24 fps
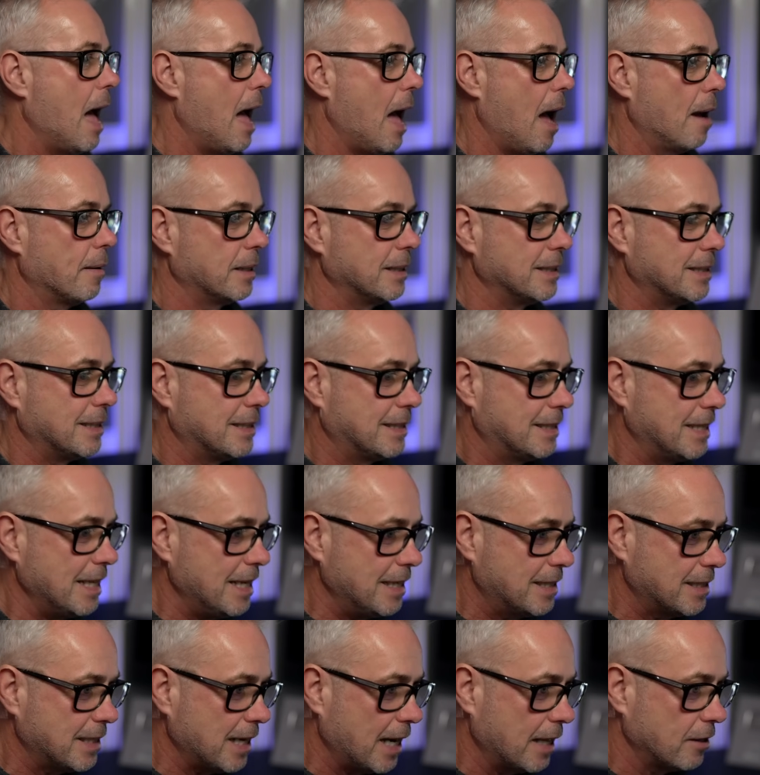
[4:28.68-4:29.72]
I'm going to
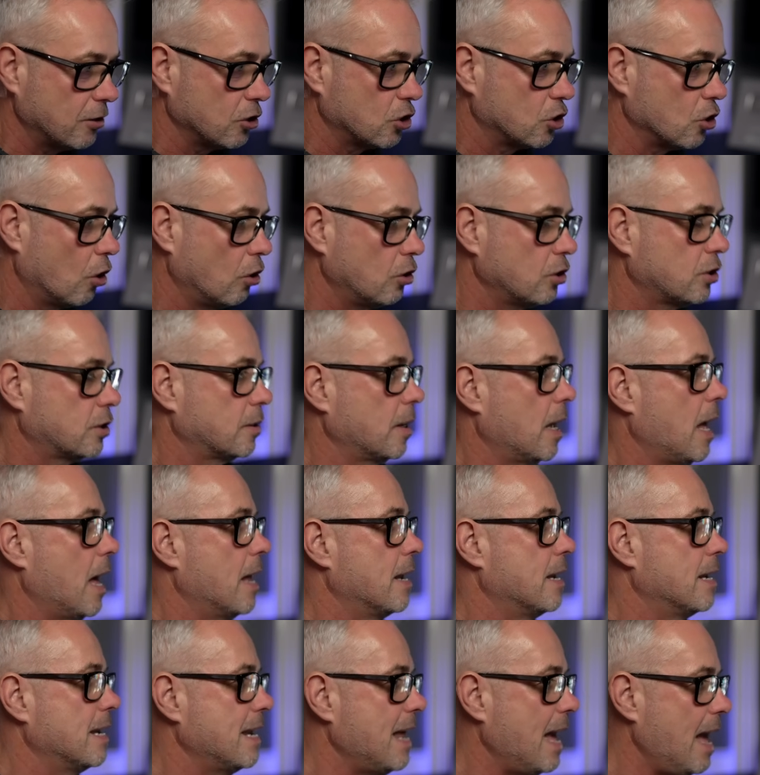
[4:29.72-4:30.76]
deselect the shots.
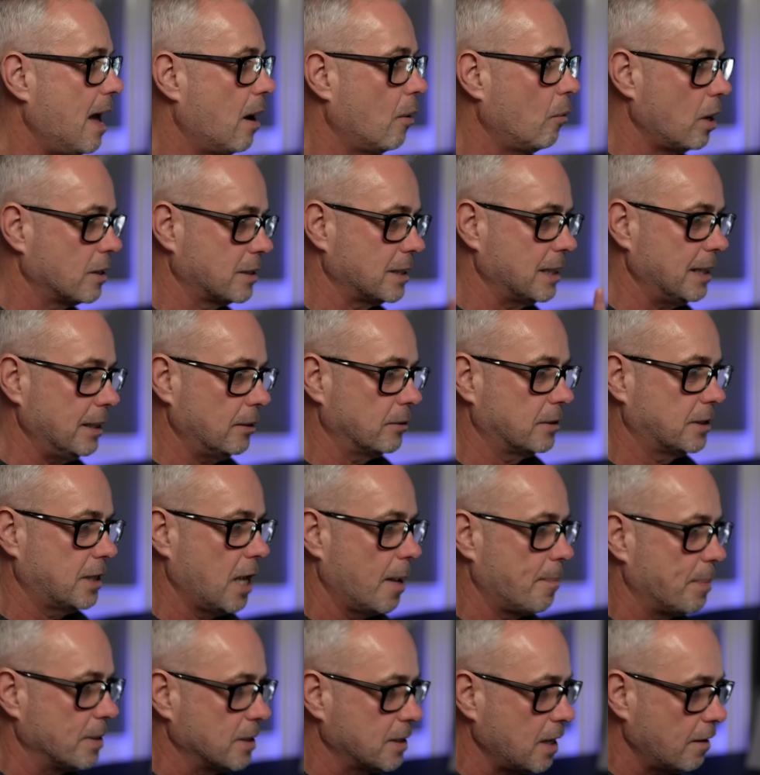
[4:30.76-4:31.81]
And now, as a little
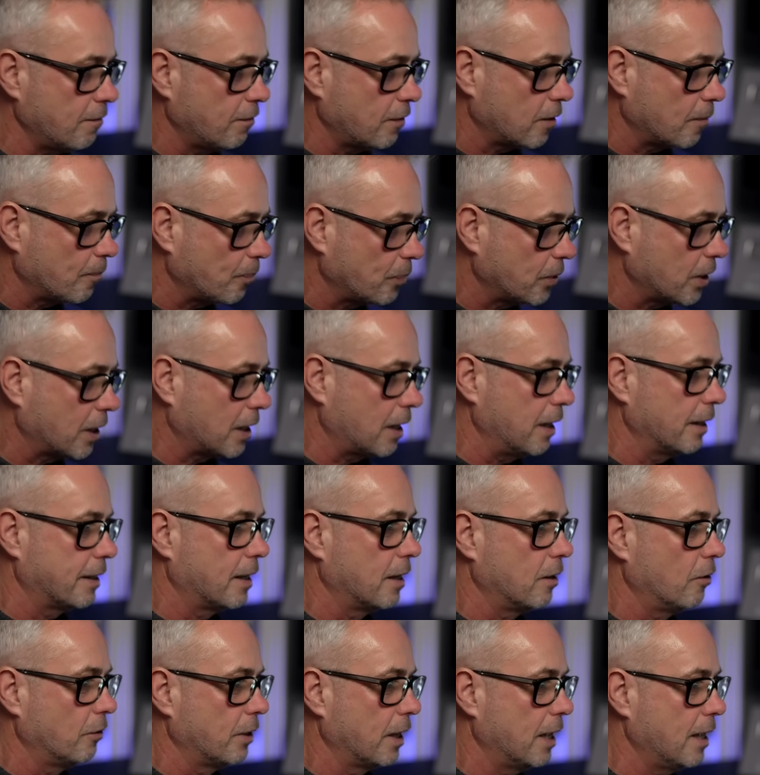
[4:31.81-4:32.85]
tip, instead of
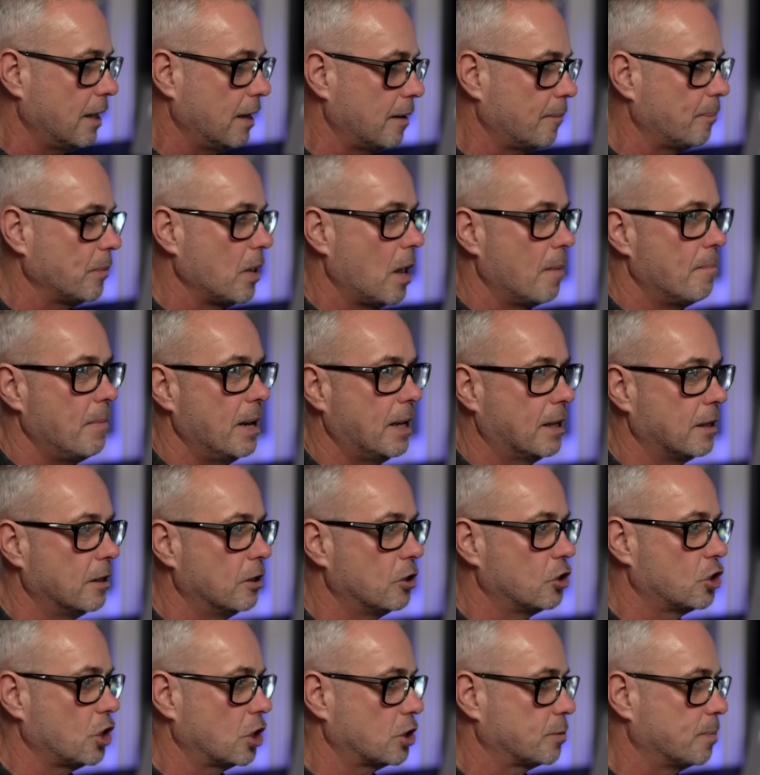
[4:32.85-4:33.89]
clicking on here, making an
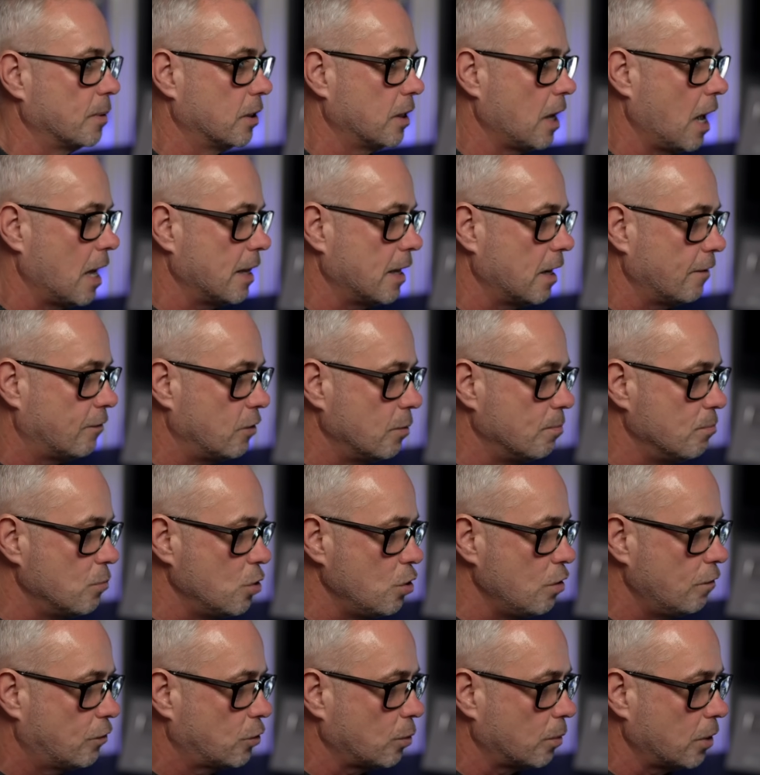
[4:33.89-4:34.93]
adjustment, and then if you
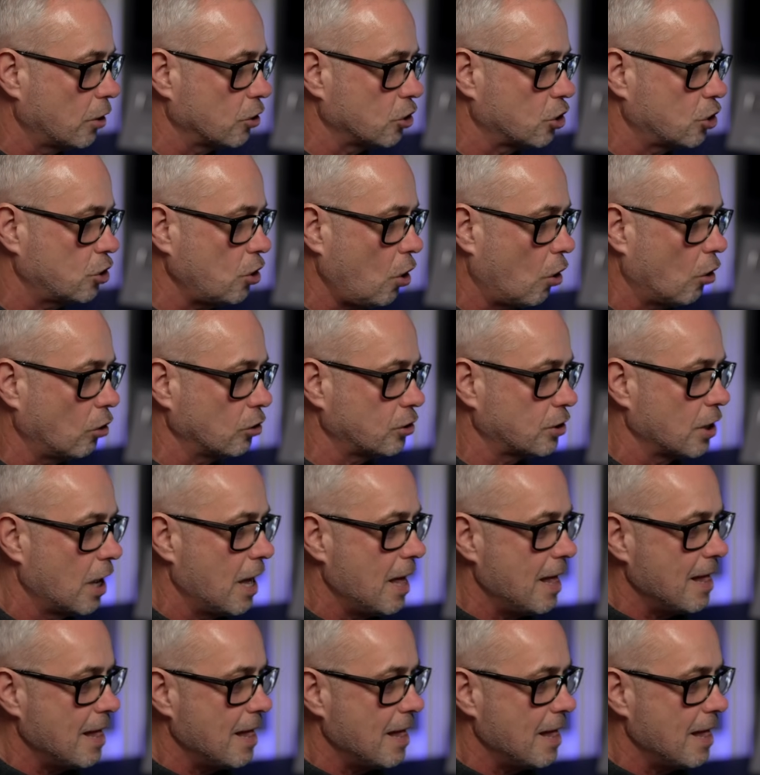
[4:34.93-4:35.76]
move to another shot,